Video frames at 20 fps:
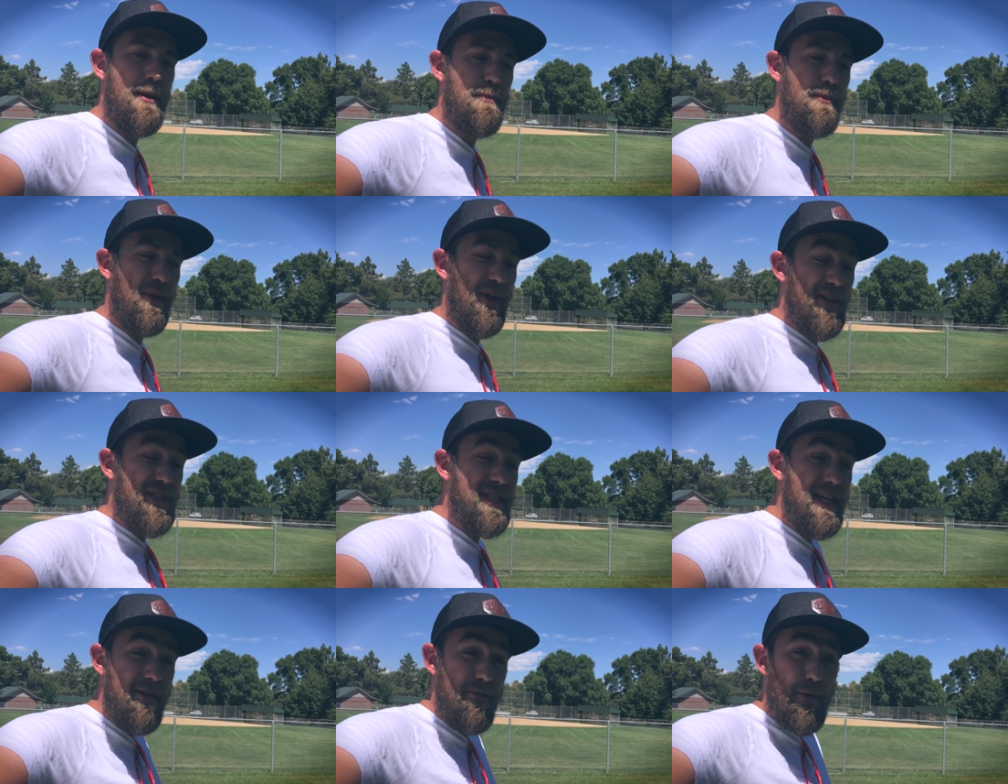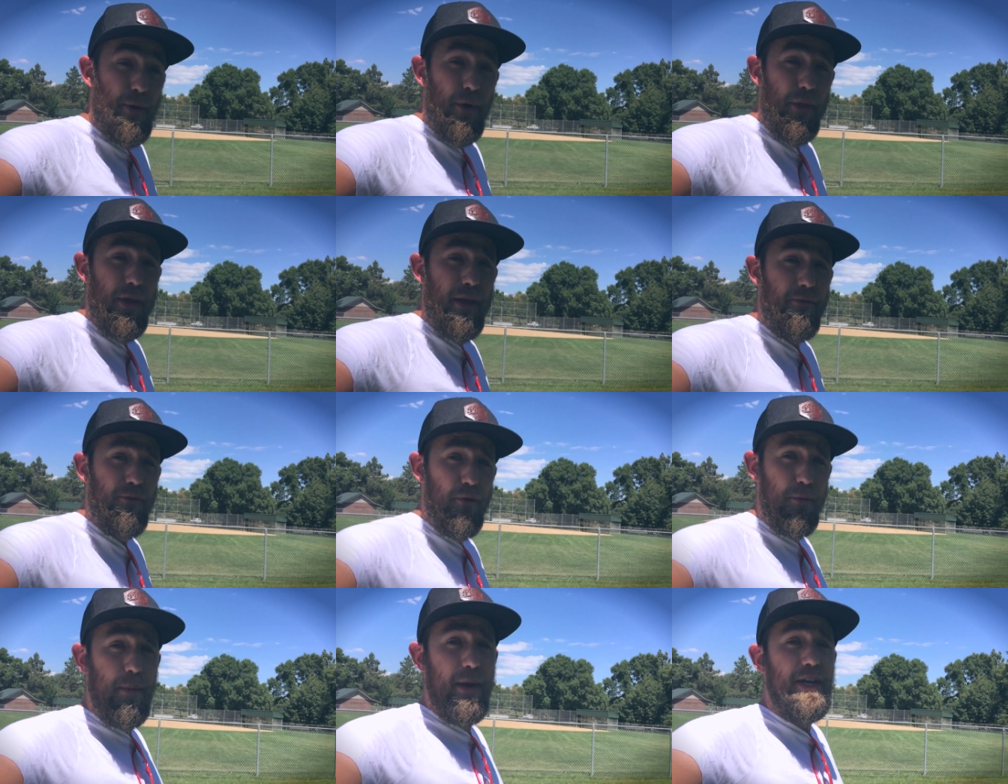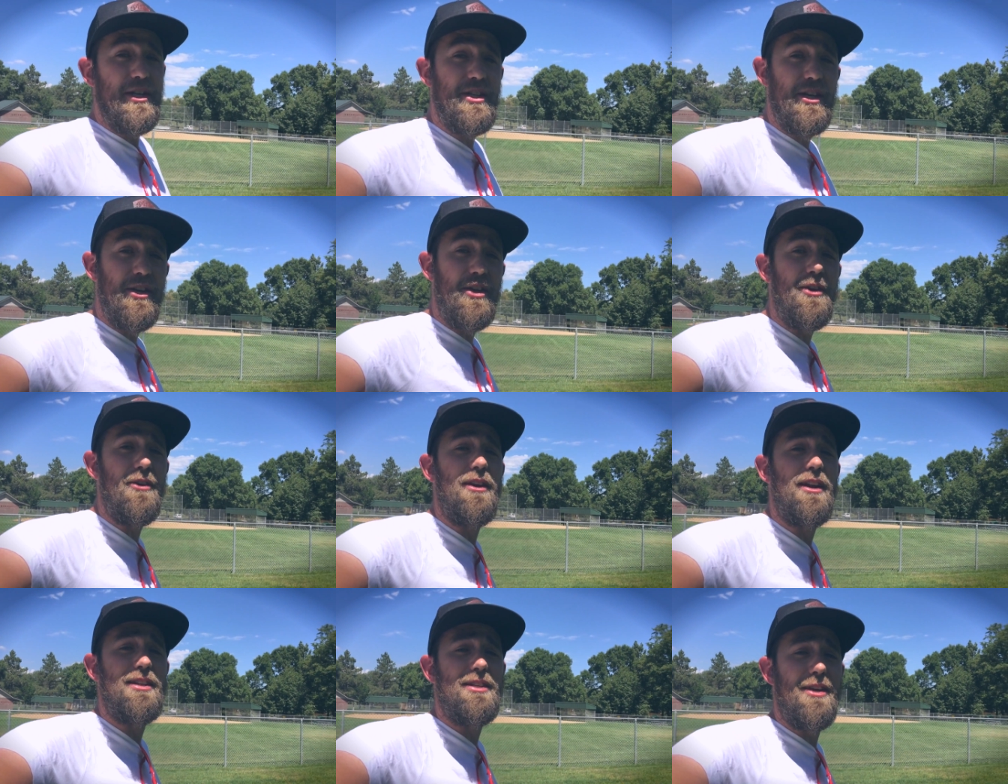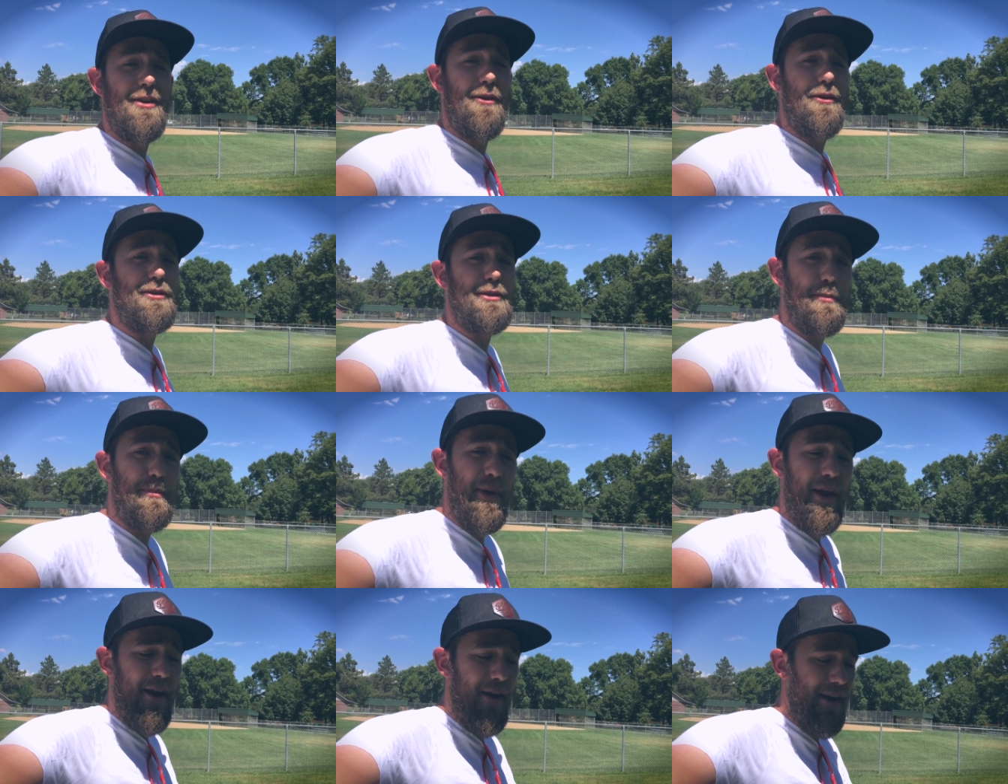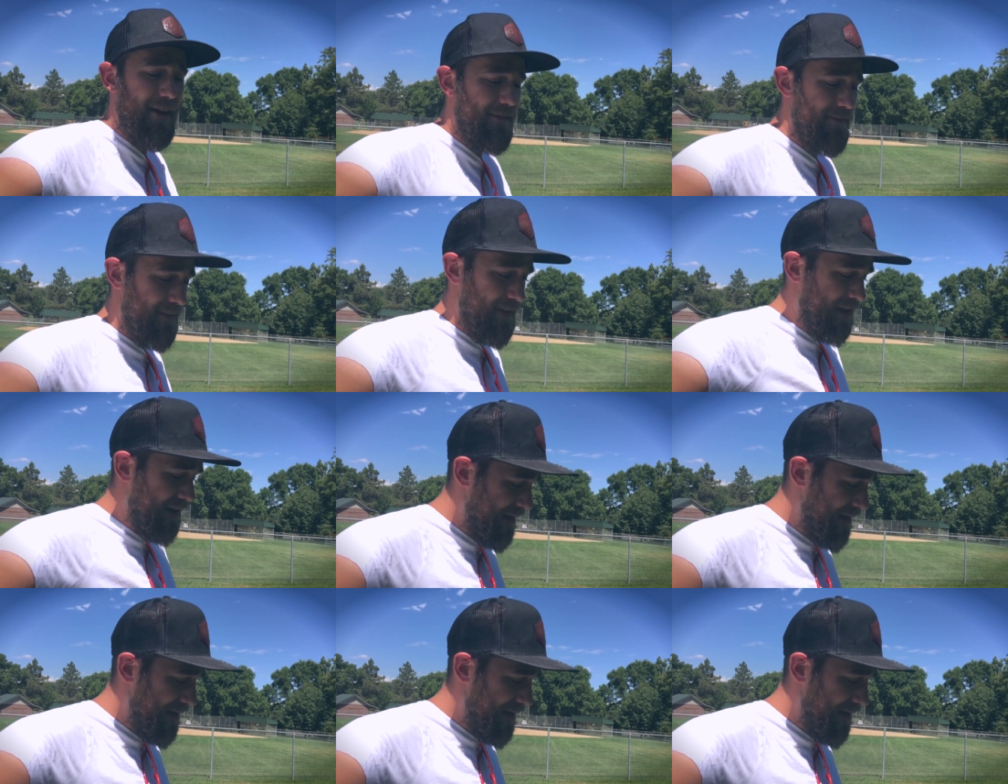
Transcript: plus, give you all the information you need to know as a parent.